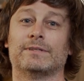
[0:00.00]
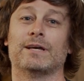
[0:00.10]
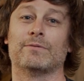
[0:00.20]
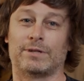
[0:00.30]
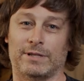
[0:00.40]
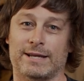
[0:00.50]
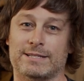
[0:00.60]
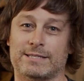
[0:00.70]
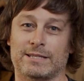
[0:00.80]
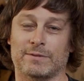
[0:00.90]
and we're glad
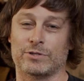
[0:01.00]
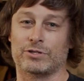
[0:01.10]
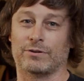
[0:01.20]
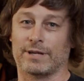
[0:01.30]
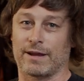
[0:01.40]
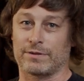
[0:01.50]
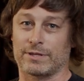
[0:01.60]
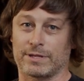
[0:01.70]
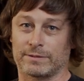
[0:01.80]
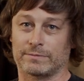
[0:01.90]
to see them enjoying everything.